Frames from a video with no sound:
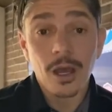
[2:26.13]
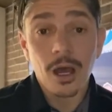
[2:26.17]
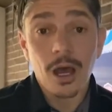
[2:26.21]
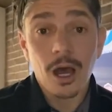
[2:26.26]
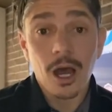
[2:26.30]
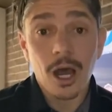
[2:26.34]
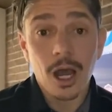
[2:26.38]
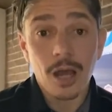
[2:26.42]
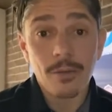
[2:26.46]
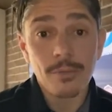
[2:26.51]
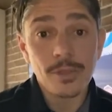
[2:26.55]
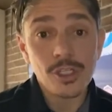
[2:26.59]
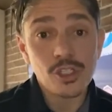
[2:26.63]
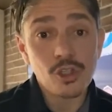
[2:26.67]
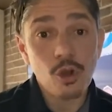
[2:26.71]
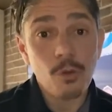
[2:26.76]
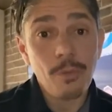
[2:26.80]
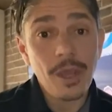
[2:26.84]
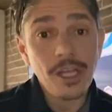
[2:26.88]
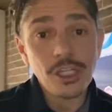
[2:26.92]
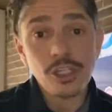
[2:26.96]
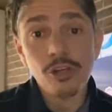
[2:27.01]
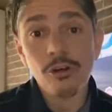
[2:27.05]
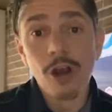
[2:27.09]
Um, so
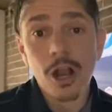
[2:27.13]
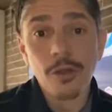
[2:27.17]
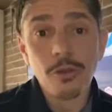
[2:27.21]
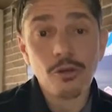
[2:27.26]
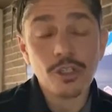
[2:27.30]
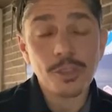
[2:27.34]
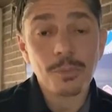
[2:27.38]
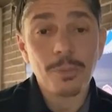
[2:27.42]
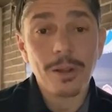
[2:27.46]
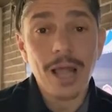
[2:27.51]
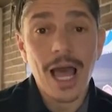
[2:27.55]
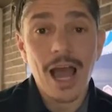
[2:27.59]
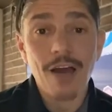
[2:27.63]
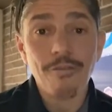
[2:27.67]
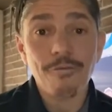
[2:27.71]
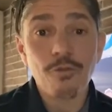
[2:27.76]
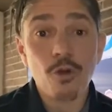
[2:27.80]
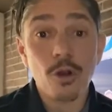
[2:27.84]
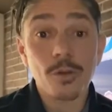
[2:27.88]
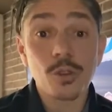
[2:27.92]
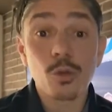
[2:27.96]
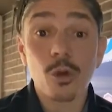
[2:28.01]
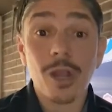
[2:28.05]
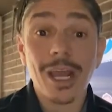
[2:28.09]
make sure on those
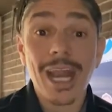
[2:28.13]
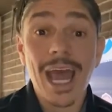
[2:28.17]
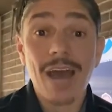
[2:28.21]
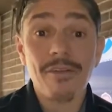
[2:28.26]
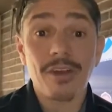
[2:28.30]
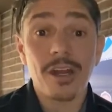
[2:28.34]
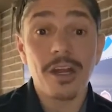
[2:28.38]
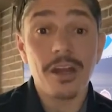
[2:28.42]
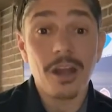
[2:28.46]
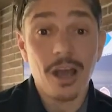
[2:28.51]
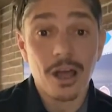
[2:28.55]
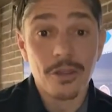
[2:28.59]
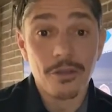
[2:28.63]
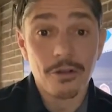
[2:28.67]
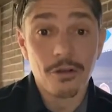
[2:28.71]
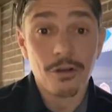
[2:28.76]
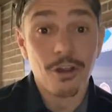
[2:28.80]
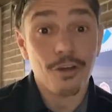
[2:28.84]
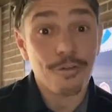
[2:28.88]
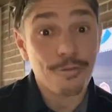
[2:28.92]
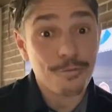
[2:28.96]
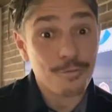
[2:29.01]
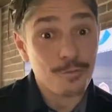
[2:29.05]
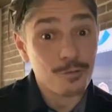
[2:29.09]
platforms. We're going to have
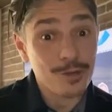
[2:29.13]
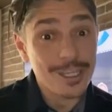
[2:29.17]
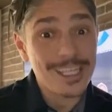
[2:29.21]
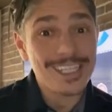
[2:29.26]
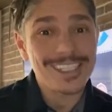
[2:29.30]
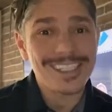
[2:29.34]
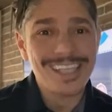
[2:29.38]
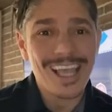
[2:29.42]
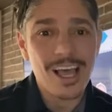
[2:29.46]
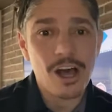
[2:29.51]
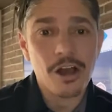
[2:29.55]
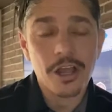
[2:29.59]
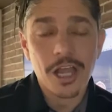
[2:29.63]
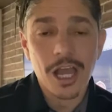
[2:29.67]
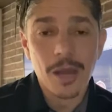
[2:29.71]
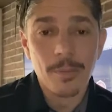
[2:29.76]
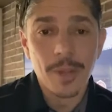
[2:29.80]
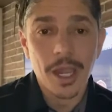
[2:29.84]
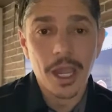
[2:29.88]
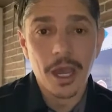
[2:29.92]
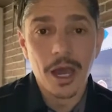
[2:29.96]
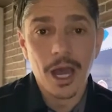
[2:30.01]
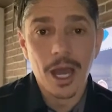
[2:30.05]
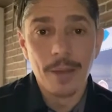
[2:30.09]
another free sale
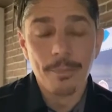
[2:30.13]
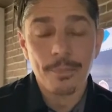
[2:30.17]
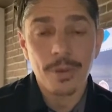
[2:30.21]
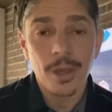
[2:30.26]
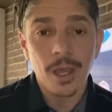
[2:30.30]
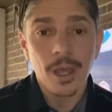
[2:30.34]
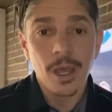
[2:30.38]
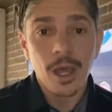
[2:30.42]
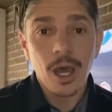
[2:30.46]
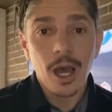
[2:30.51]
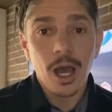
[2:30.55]
coming up.